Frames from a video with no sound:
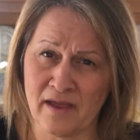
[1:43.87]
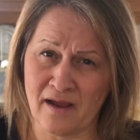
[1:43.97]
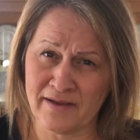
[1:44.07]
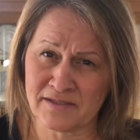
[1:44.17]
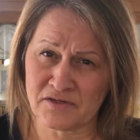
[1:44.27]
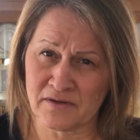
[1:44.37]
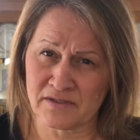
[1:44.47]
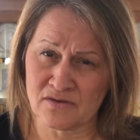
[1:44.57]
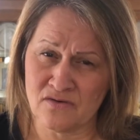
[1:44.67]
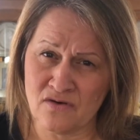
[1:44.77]
And I
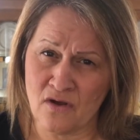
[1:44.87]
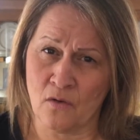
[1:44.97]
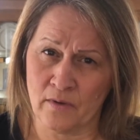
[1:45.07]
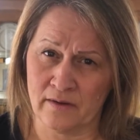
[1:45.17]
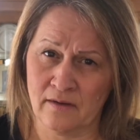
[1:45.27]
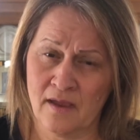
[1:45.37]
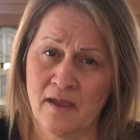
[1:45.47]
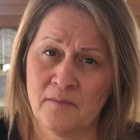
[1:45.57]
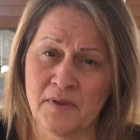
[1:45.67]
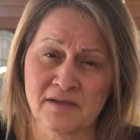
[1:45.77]
stress no one,
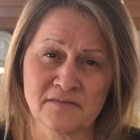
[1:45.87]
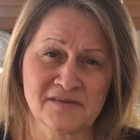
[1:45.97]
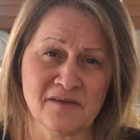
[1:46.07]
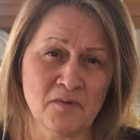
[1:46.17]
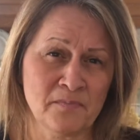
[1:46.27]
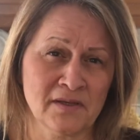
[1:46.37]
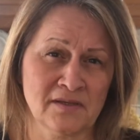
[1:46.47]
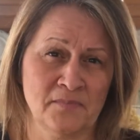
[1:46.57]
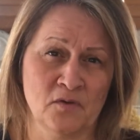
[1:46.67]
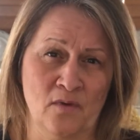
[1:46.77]
because if someone picks
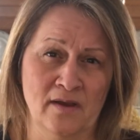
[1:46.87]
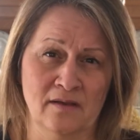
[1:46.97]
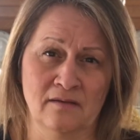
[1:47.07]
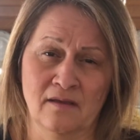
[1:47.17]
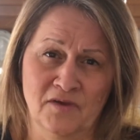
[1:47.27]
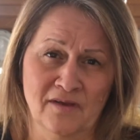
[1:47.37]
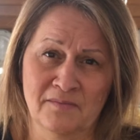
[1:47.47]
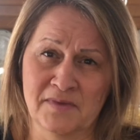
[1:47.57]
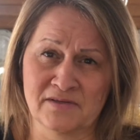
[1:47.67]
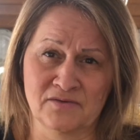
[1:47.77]
up your writing, they're going to
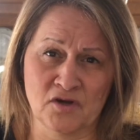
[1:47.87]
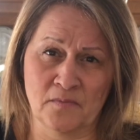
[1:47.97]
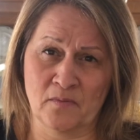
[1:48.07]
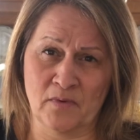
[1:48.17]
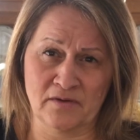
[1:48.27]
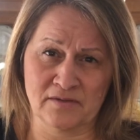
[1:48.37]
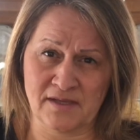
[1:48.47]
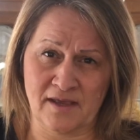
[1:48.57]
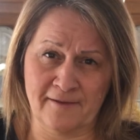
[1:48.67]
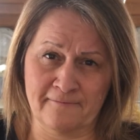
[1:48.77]
misinterpret what you're
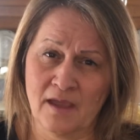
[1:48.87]
saying.